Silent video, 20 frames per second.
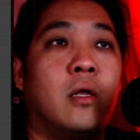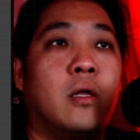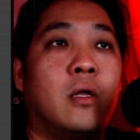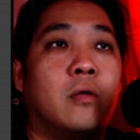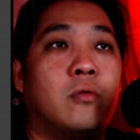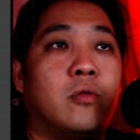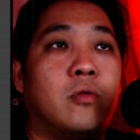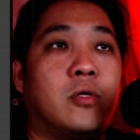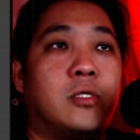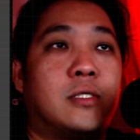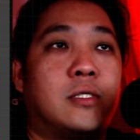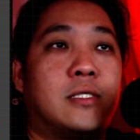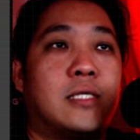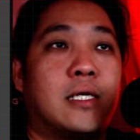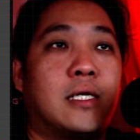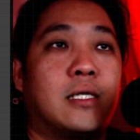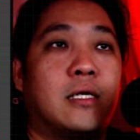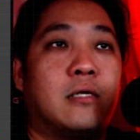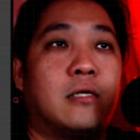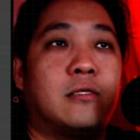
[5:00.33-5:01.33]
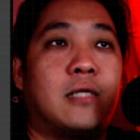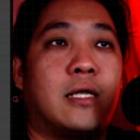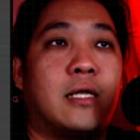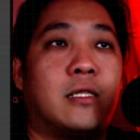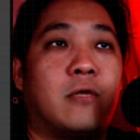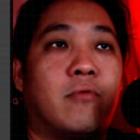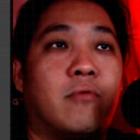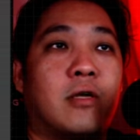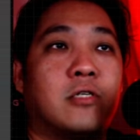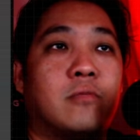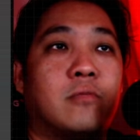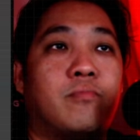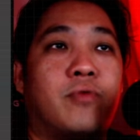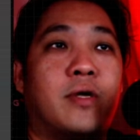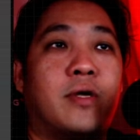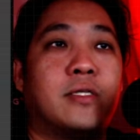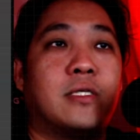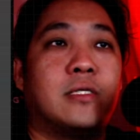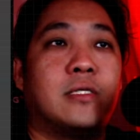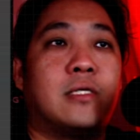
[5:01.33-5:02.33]
This signals that the Russian
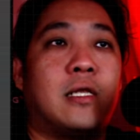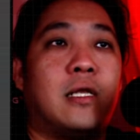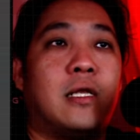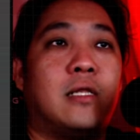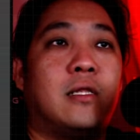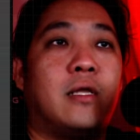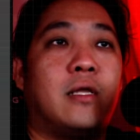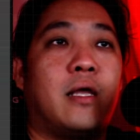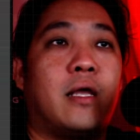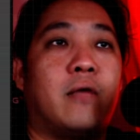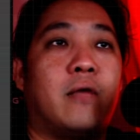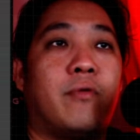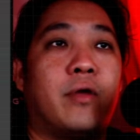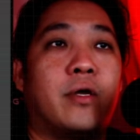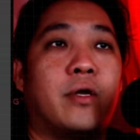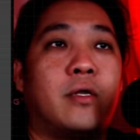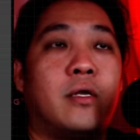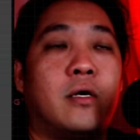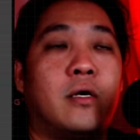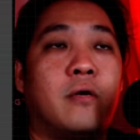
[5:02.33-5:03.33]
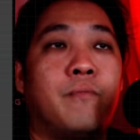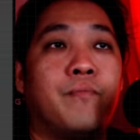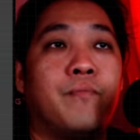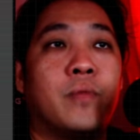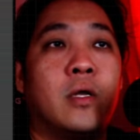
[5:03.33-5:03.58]
presence in the area here.